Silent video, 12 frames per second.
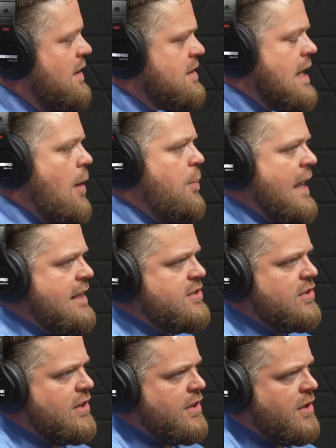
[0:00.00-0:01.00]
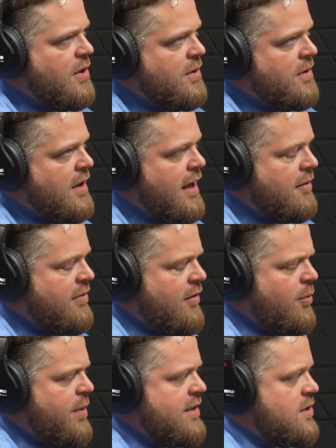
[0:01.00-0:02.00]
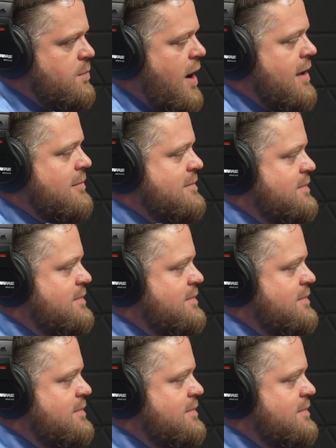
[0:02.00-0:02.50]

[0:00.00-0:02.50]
Now, pizza. You got a favorite pizza spot?